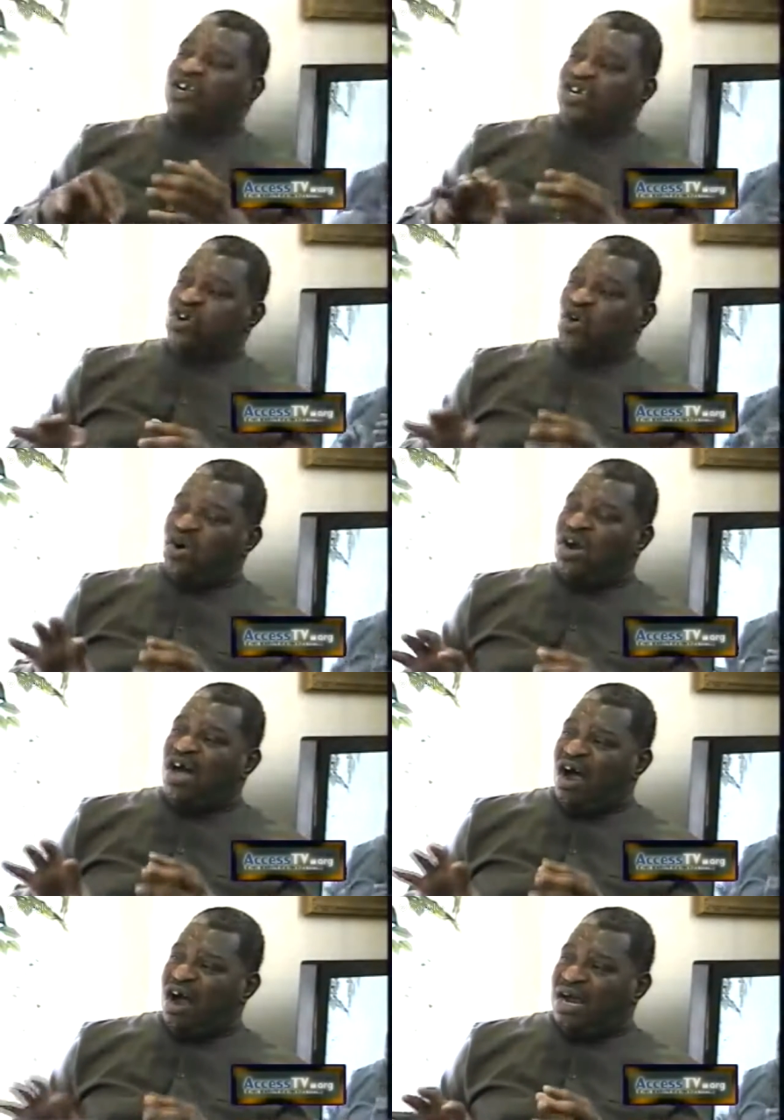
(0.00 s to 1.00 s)
no
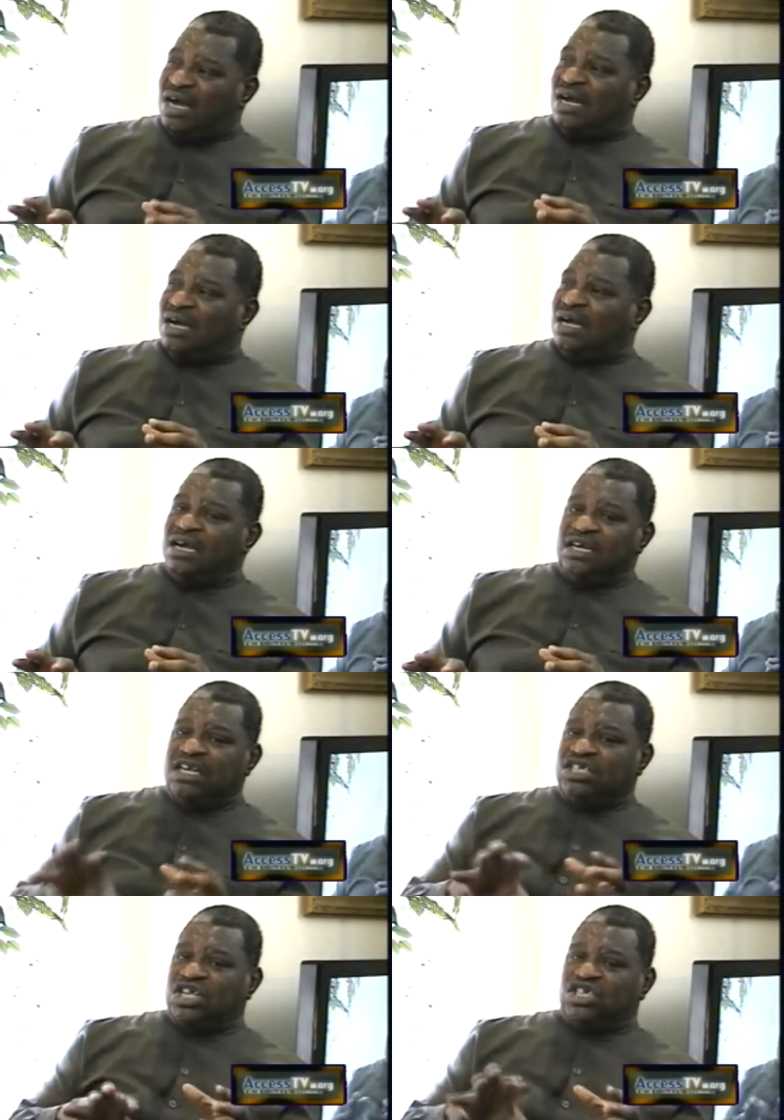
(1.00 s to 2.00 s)
longer
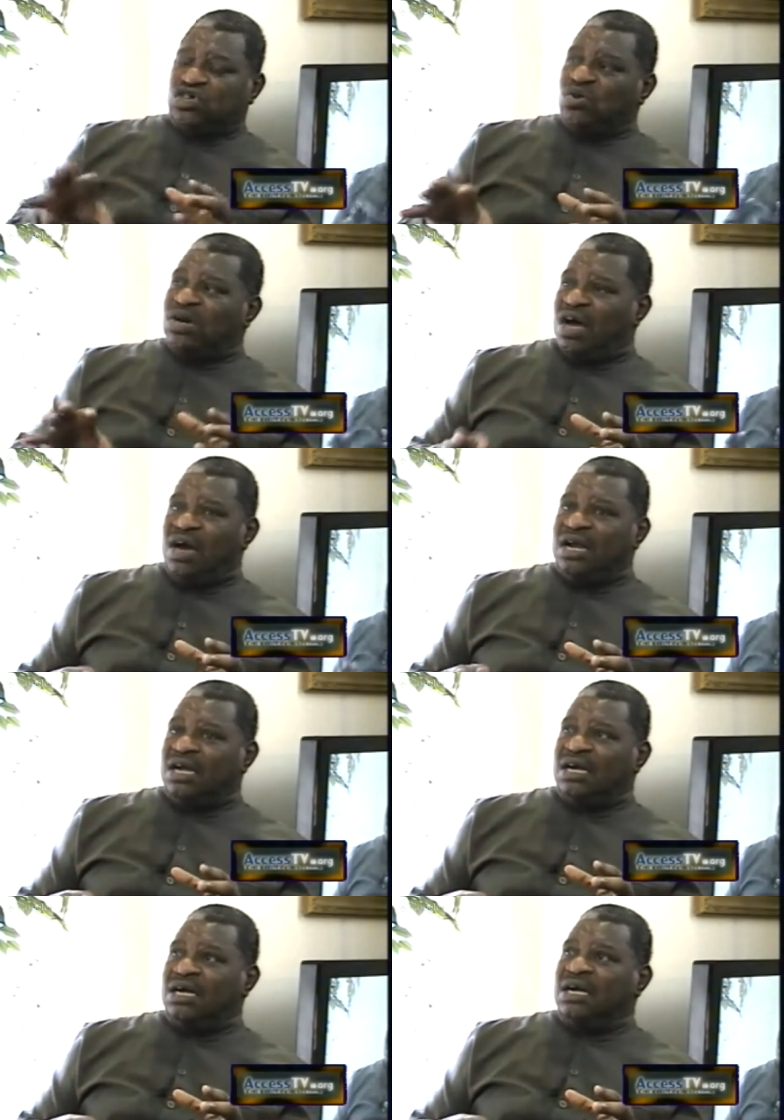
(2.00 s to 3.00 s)
it's, it's no
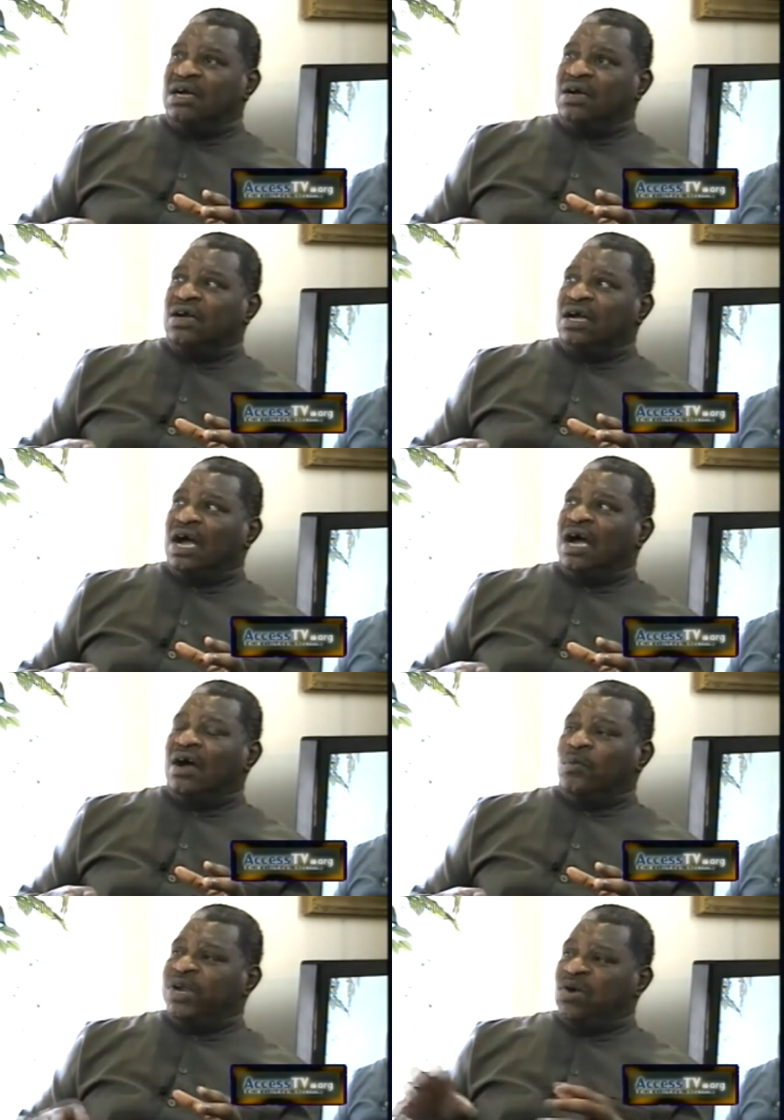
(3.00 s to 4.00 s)
longer
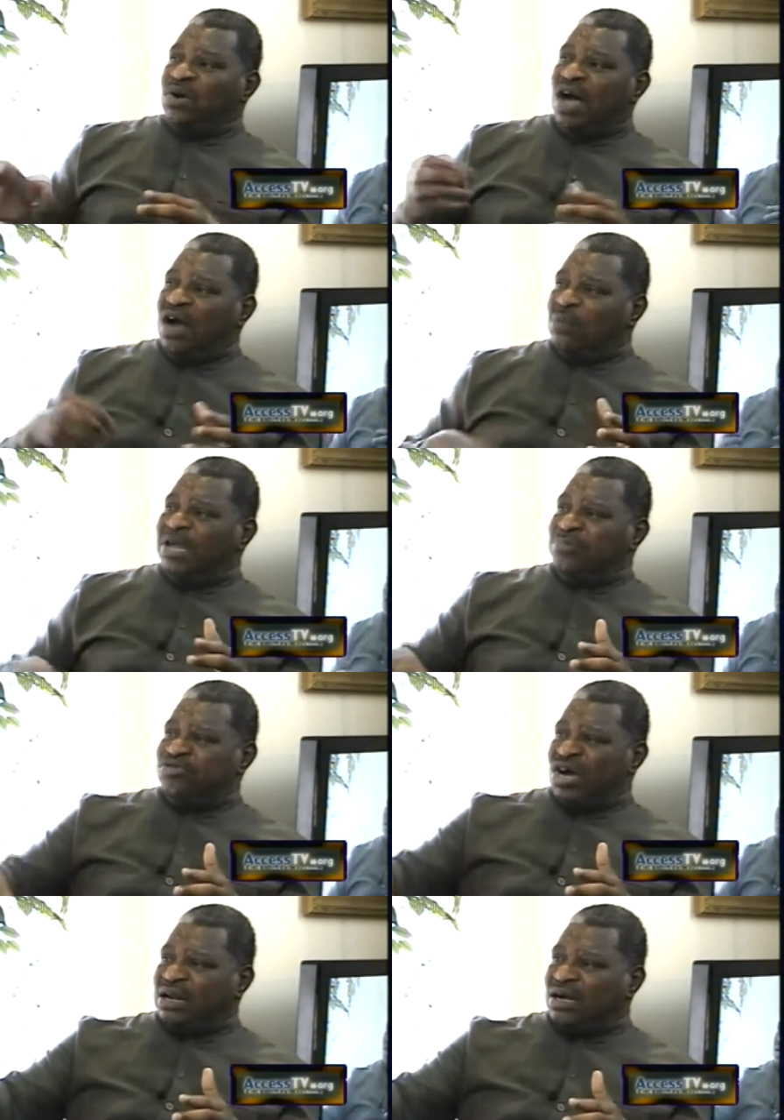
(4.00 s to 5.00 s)
uh, we no longer make
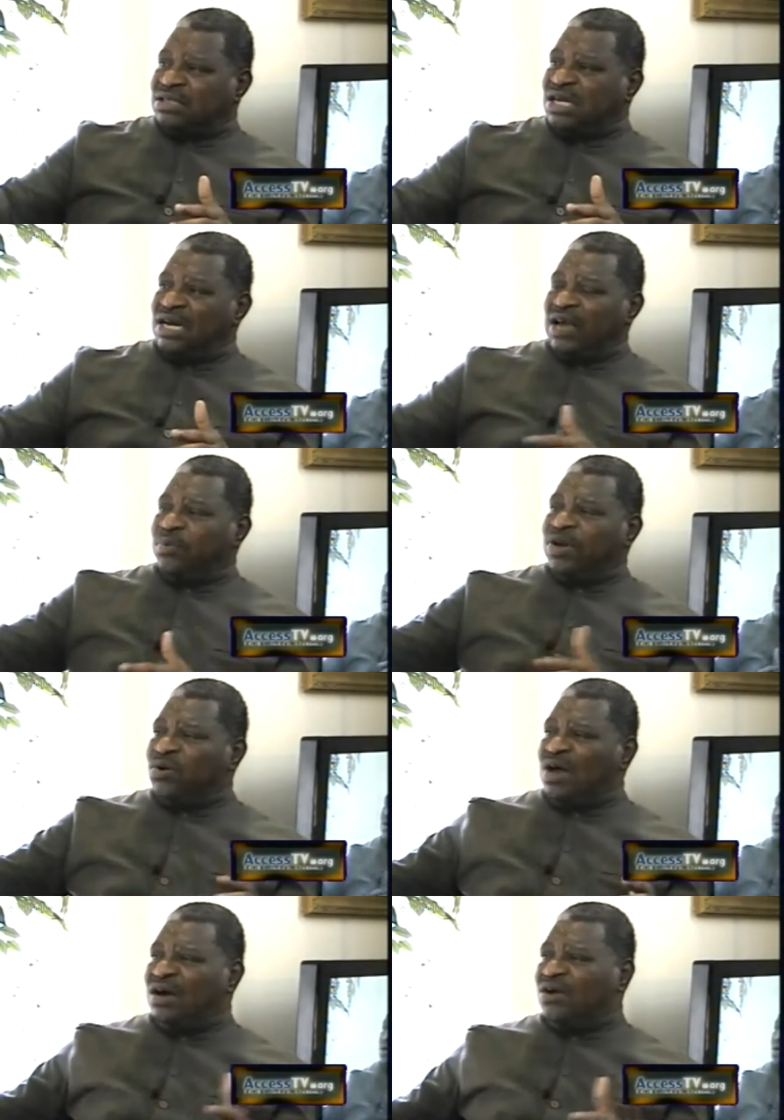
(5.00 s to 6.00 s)
products. Like we no
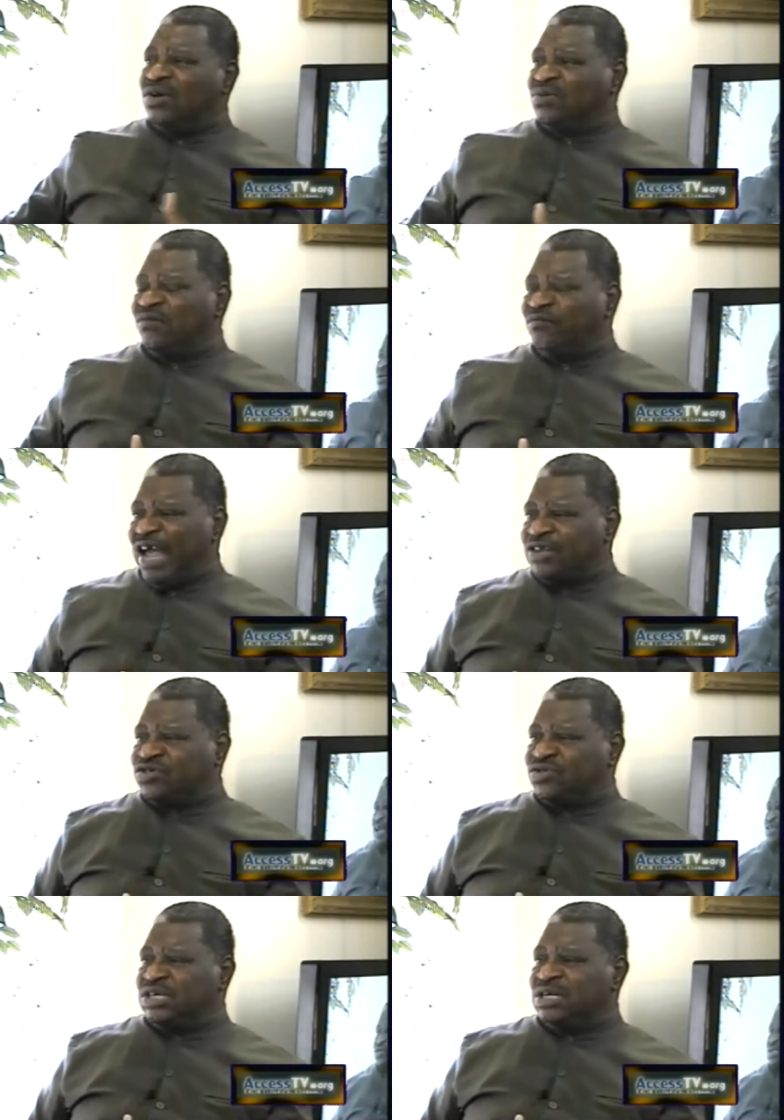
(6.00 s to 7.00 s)
longer go into a
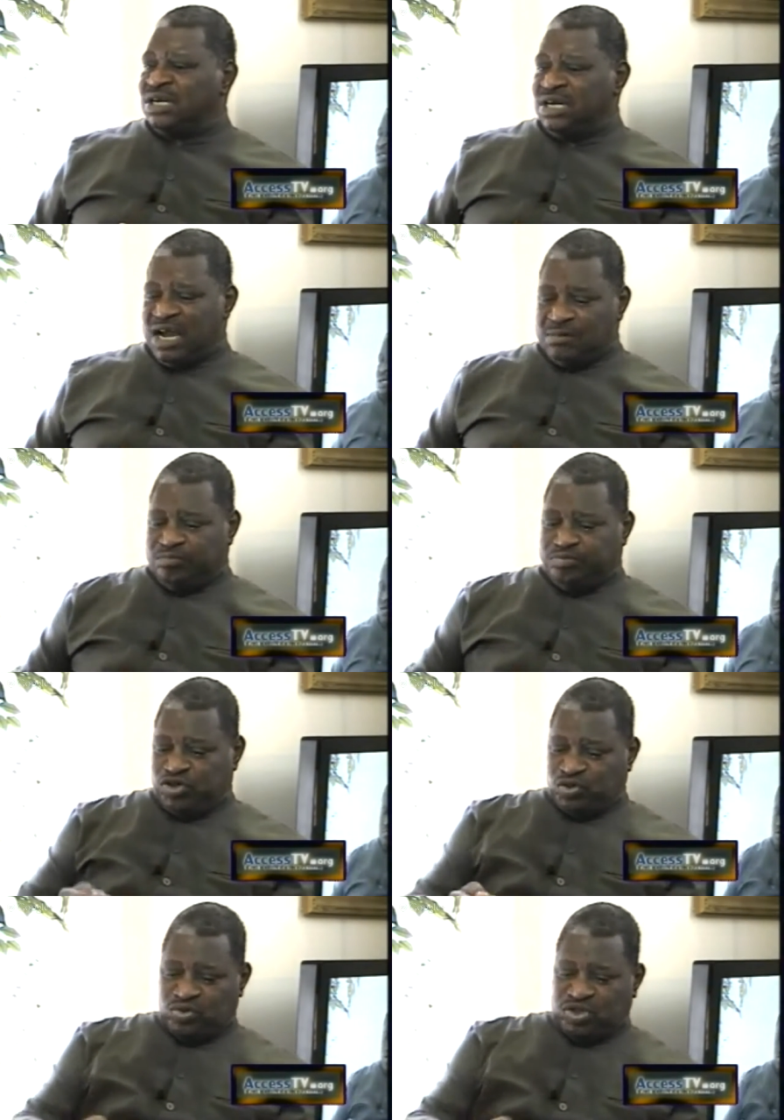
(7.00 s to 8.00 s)
factory mm-hmm. and
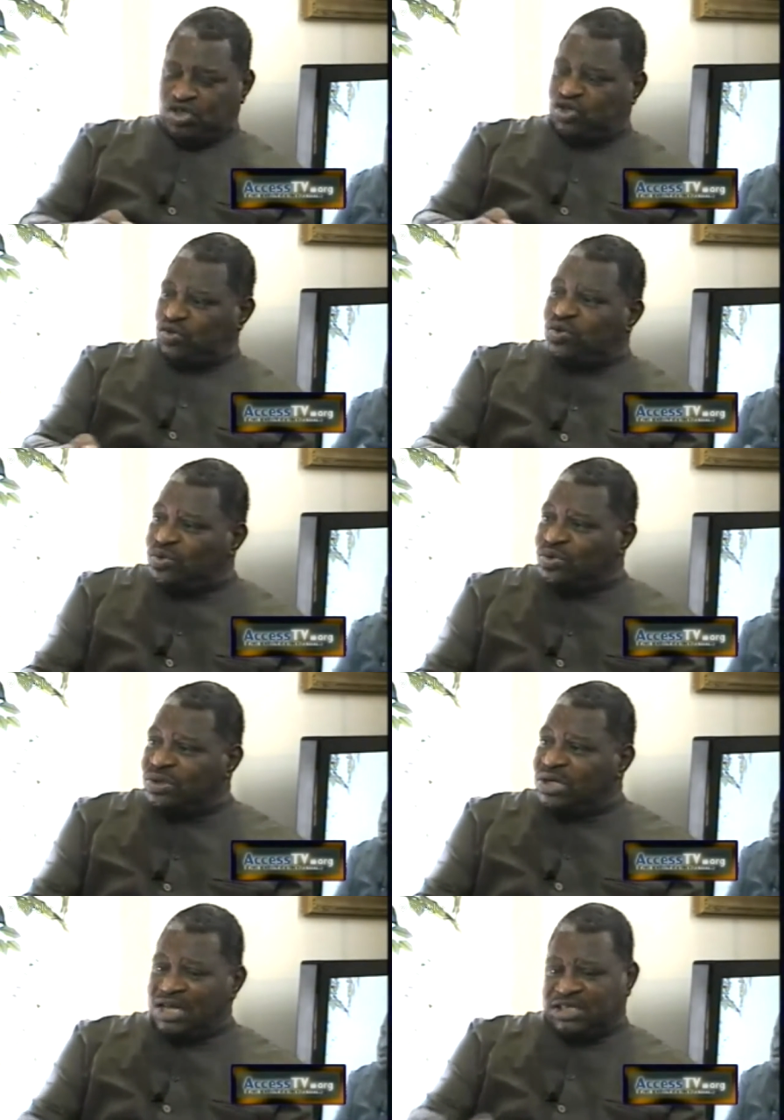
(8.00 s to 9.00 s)
produce a tool
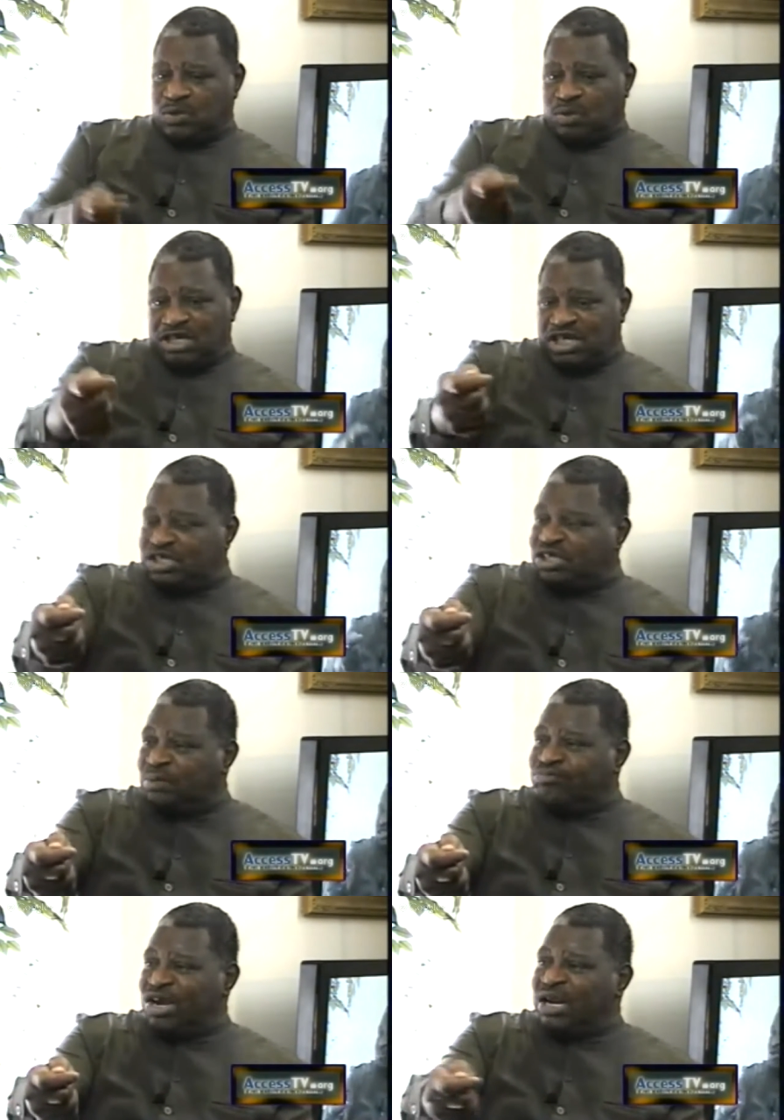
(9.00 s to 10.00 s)
and says, well, this is a
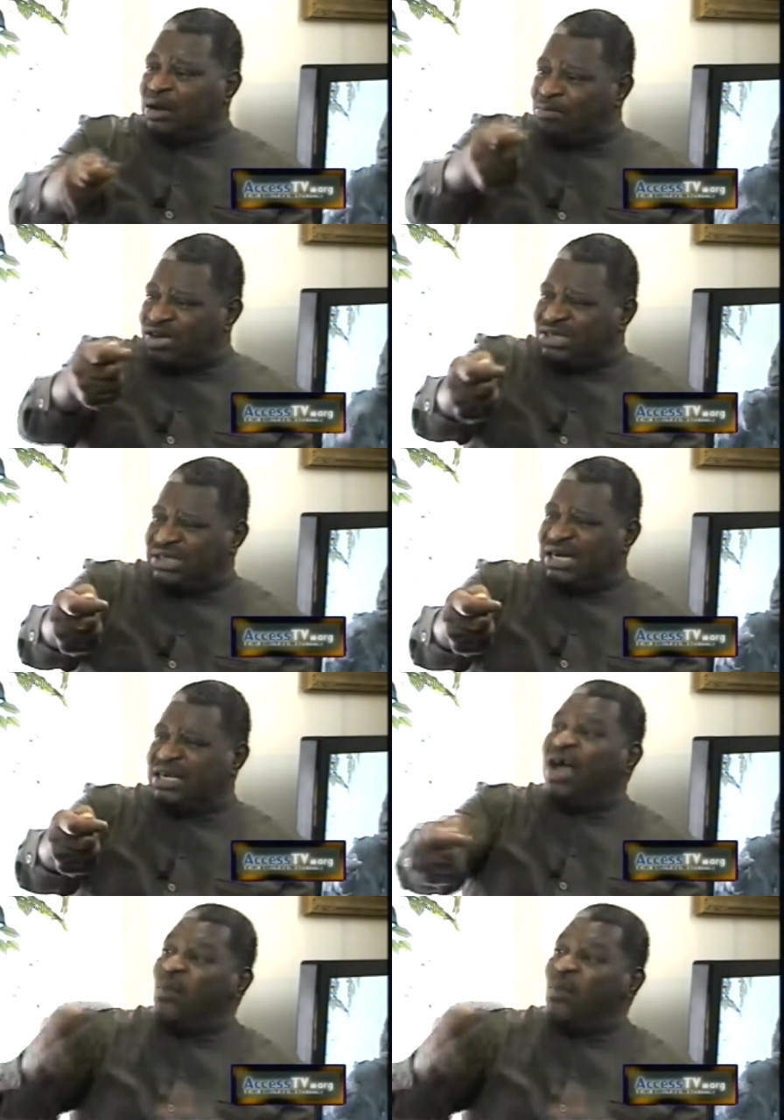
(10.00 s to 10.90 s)
product, I'm going to sell it.